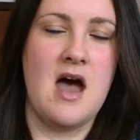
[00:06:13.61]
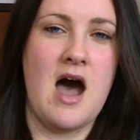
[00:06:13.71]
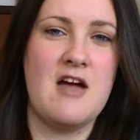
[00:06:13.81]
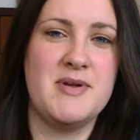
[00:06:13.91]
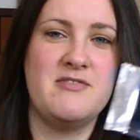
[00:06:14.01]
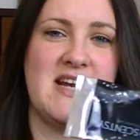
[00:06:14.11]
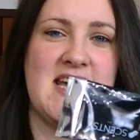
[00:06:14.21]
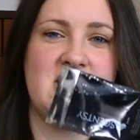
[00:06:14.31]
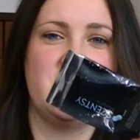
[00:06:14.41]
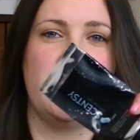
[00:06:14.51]
I've been
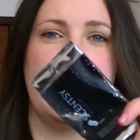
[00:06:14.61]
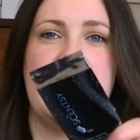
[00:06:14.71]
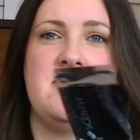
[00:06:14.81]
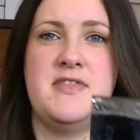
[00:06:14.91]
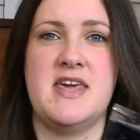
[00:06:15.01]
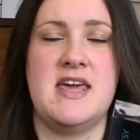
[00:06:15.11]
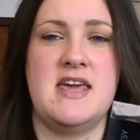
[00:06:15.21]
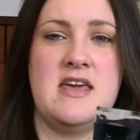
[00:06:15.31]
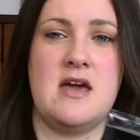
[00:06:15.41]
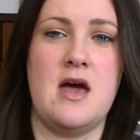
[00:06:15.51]
really enjoying
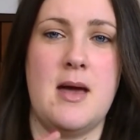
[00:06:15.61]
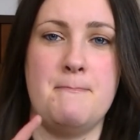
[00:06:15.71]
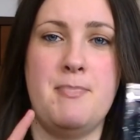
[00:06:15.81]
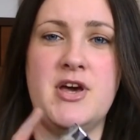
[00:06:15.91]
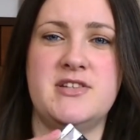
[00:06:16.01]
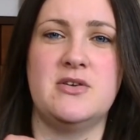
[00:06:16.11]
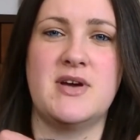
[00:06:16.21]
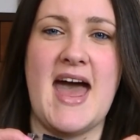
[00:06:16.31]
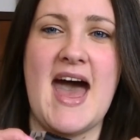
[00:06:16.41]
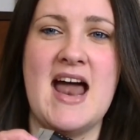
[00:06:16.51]
the personal
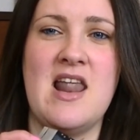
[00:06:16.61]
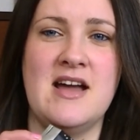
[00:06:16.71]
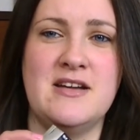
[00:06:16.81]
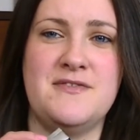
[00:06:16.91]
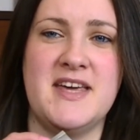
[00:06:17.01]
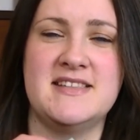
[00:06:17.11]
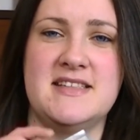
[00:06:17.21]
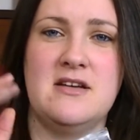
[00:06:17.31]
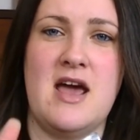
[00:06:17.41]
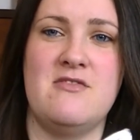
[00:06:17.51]
care line of things,
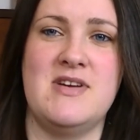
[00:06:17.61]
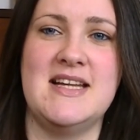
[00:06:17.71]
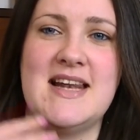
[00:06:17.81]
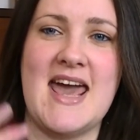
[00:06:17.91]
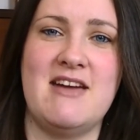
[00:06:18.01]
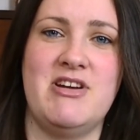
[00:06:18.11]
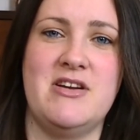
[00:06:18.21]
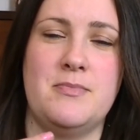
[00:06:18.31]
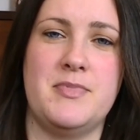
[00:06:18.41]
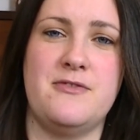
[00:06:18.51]
and really
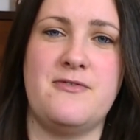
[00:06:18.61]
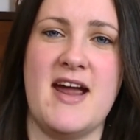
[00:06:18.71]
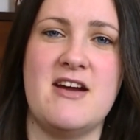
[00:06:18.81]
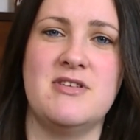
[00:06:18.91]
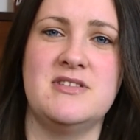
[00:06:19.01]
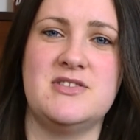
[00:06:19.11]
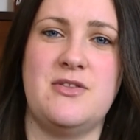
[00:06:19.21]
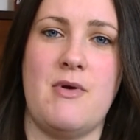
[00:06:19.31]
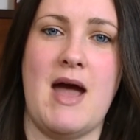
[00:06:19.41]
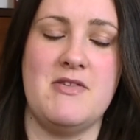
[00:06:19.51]
layering up the fragrance
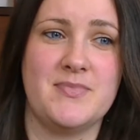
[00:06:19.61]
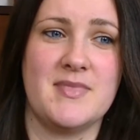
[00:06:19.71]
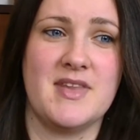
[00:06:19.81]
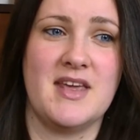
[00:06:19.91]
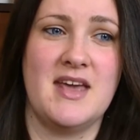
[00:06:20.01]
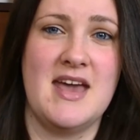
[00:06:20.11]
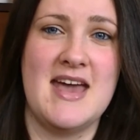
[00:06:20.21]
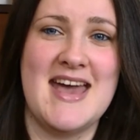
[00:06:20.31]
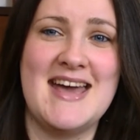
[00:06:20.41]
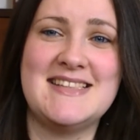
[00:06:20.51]
throughout the
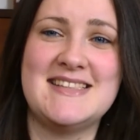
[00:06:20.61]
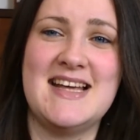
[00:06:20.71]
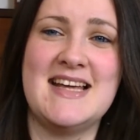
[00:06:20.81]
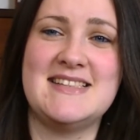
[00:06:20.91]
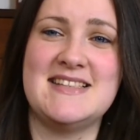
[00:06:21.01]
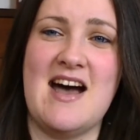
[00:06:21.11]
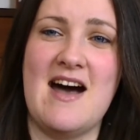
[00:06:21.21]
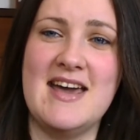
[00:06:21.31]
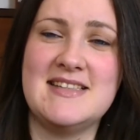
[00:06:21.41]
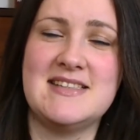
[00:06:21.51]
day. It's
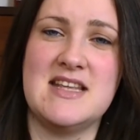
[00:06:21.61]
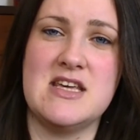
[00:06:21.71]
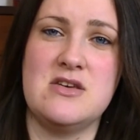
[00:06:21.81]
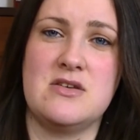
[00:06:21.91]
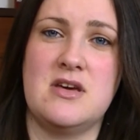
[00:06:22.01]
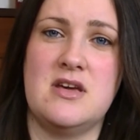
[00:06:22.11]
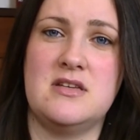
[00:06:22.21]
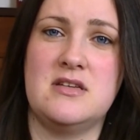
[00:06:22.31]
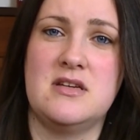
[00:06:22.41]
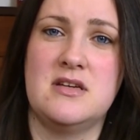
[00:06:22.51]
nice that you
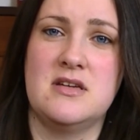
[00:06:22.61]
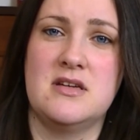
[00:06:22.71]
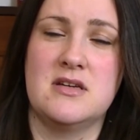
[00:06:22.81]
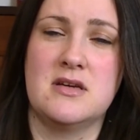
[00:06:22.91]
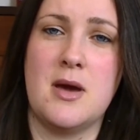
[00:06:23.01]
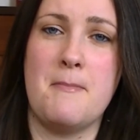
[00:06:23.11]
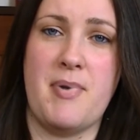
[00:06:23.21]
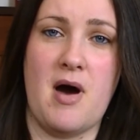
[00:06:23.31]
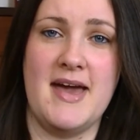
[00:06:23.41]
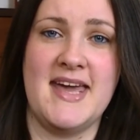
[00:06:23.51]
can
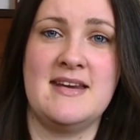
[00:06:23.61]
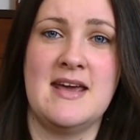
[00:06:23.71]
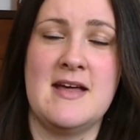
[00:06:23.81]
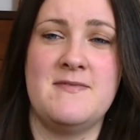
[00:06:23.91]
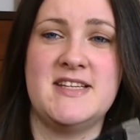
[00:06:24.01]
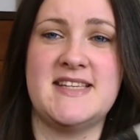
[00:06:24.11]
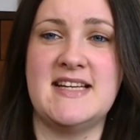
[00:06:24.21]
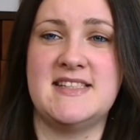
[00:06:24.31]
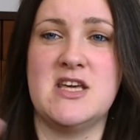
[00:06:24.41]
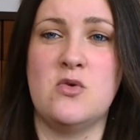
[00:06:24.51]
combine the
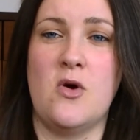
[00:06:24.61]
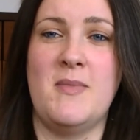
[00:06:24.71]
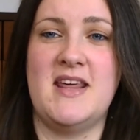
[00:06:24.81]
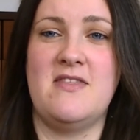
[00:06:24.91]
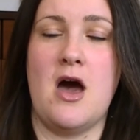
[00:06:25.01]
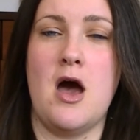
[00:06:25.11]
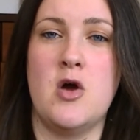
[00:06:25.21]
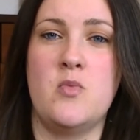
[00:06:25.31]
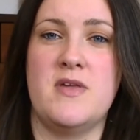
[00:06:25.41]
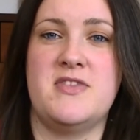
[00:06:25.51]
scents that you're warming in the
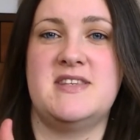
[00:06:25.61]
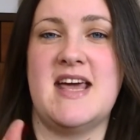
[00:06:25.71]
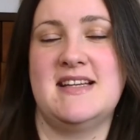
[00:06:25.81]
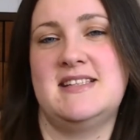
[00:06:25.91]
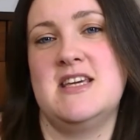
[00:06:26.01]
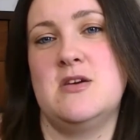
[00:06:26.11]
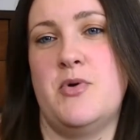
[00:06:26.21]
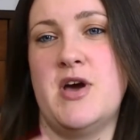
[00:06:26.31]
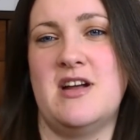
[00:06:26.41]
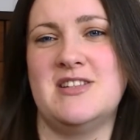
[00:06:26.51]
home with the scents that you're
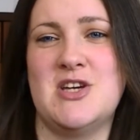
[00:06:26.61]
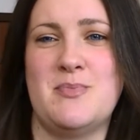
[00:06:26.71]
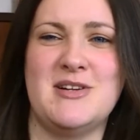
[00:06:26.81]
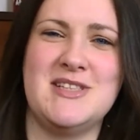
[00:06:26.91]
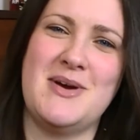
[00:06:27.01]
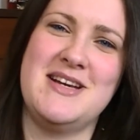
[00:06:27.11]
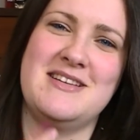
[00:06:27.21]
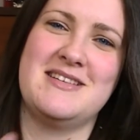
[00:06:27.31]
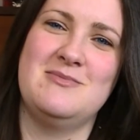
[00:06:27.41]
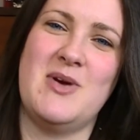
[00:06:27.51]
putting onto your body when
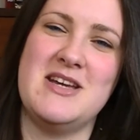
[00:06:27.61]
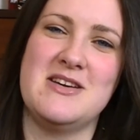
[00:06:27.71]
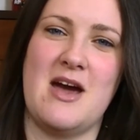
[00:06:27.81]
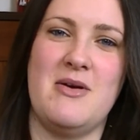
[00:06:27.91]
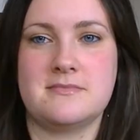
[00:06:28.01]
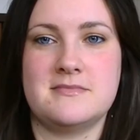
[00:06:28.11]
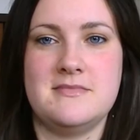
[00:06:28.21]
you're going out.